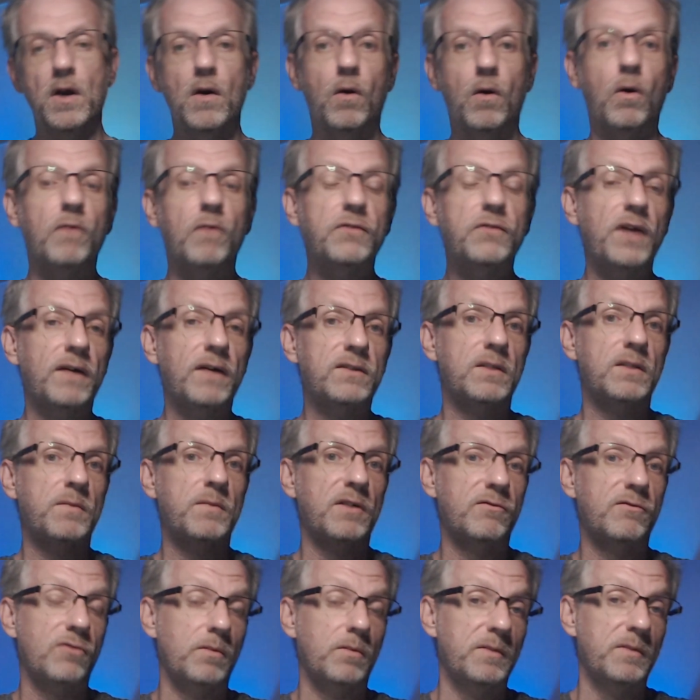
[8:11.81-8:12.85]
Or if you have
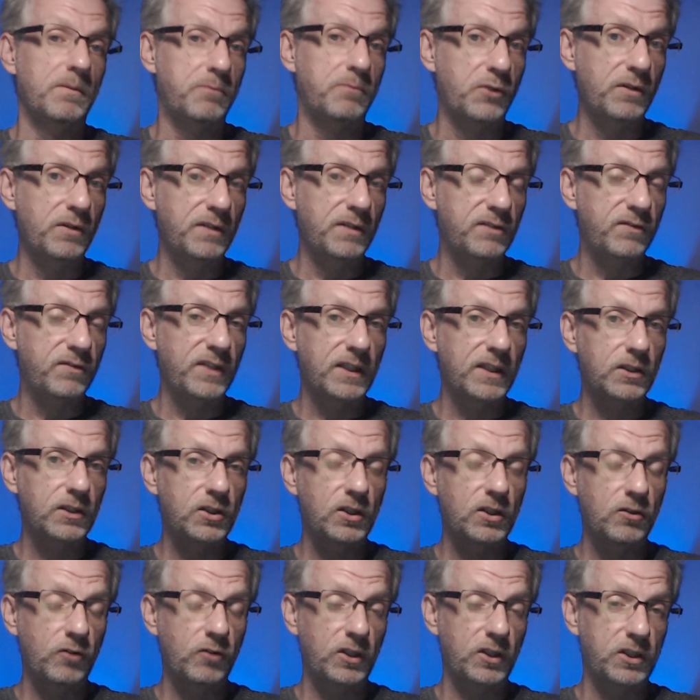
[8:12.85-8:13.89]
something from a previous figure
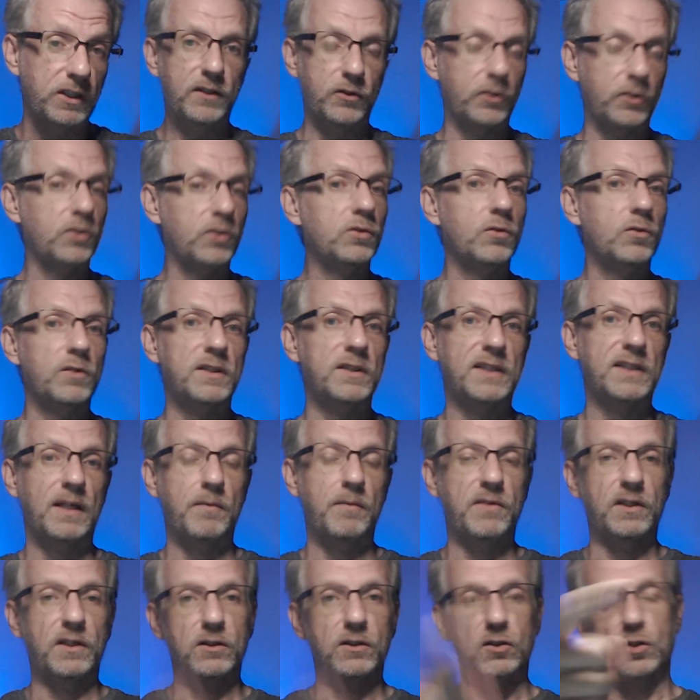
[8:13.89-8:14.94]
generation, you can do the same
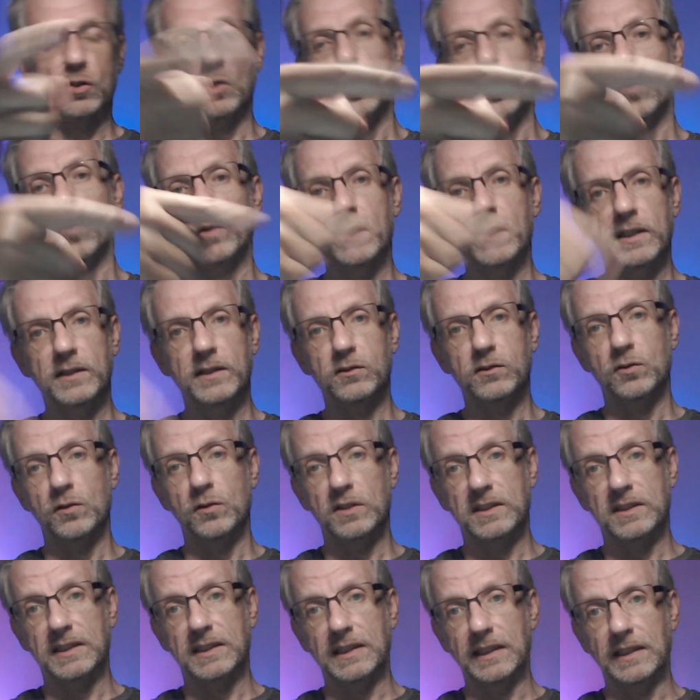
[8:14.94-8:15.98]
thing, just load it into the
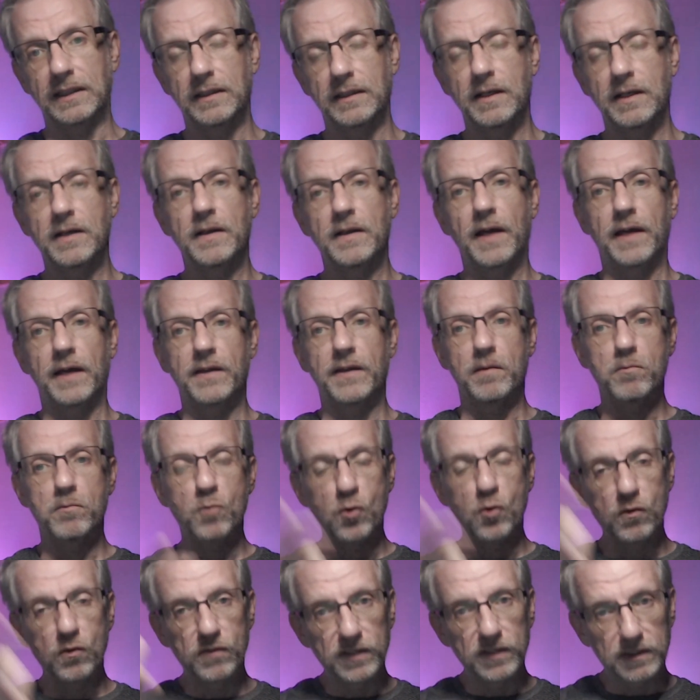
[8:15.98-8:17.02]
scene and then
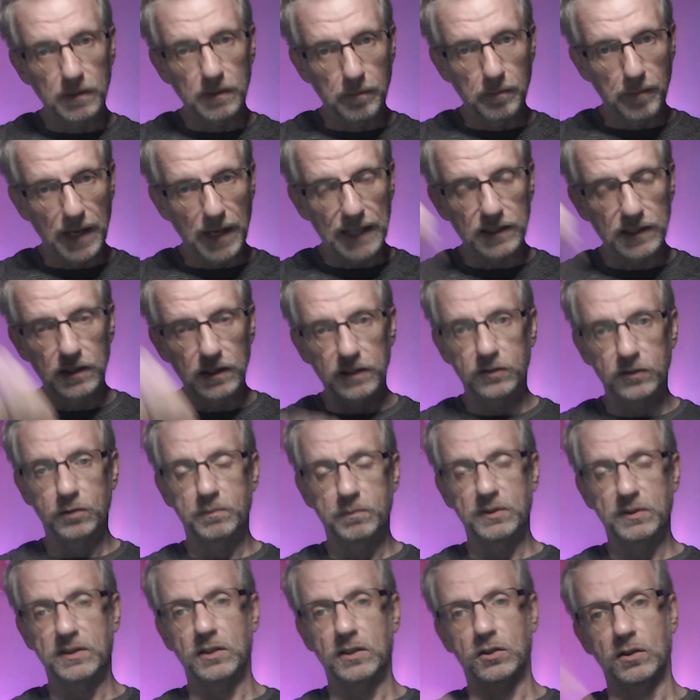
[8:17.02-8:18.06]
move it manually into
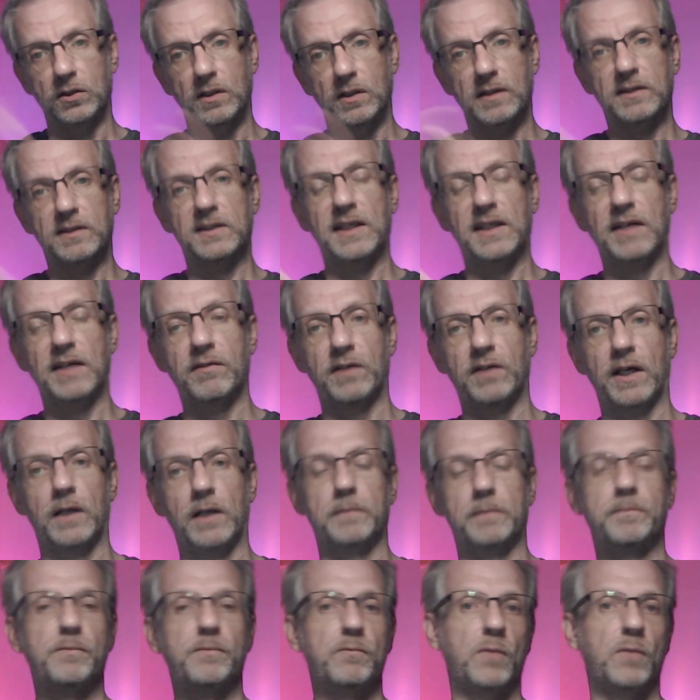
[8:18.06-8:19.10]
position, save it
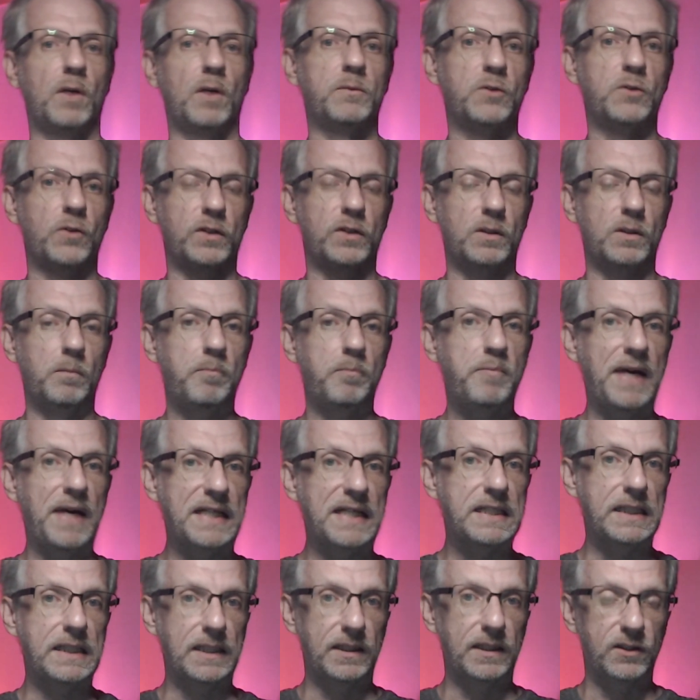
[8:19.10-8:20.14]
out, Bob's Your Uncle
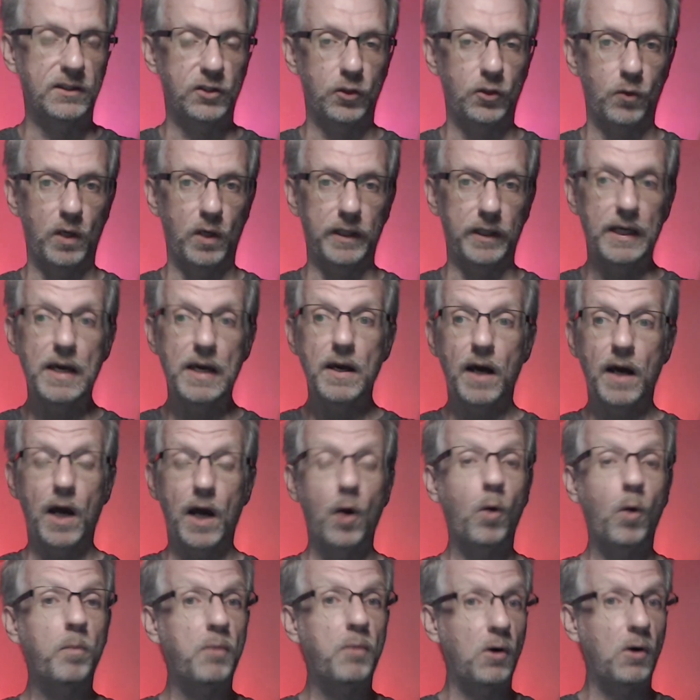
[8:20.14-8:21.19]
Betty is your aunt. I
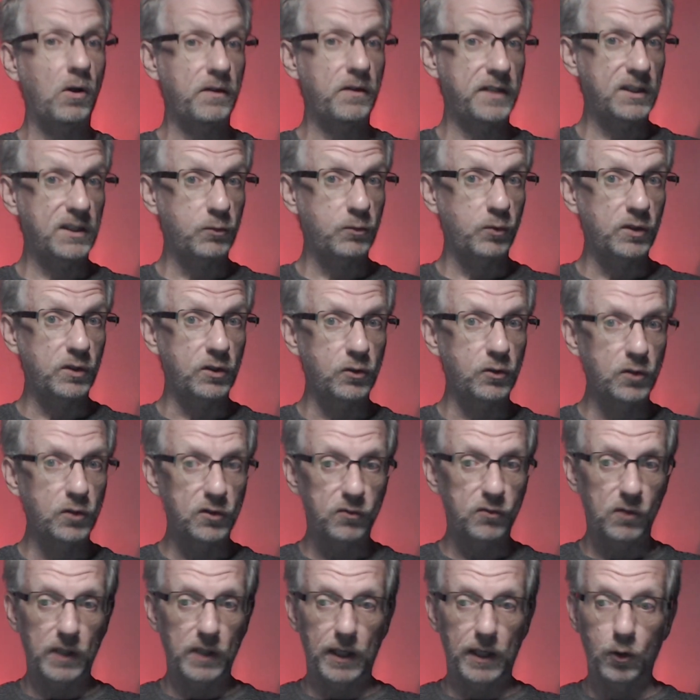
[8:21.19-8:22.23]
hope, Paul, this was
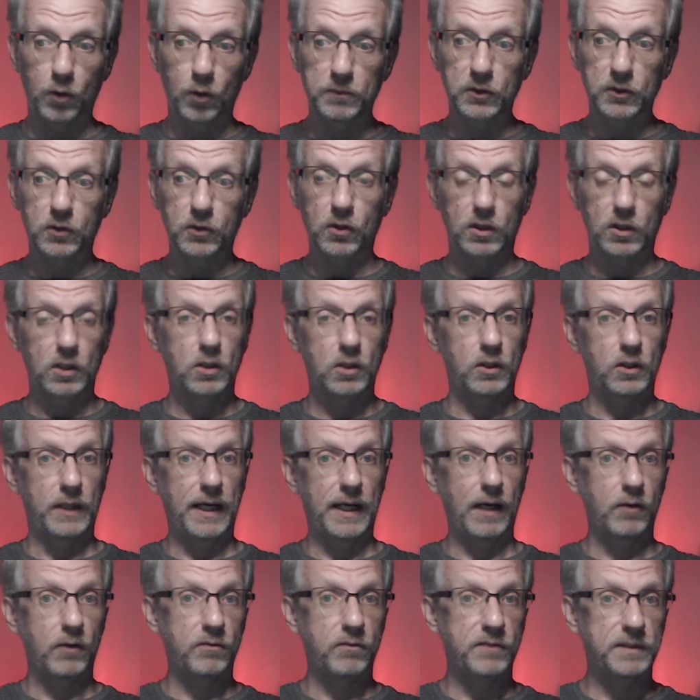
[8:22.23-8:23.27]
useful. I hope you got a lot
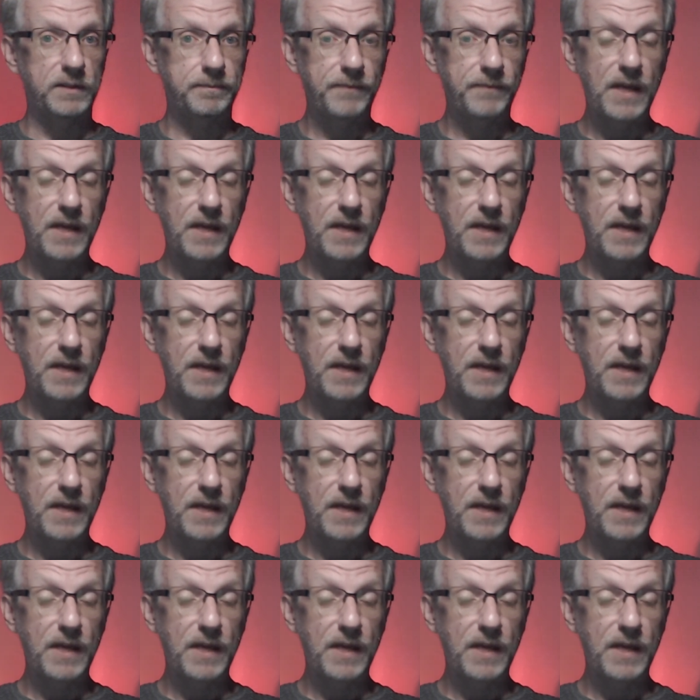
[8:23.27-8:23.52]
out of it.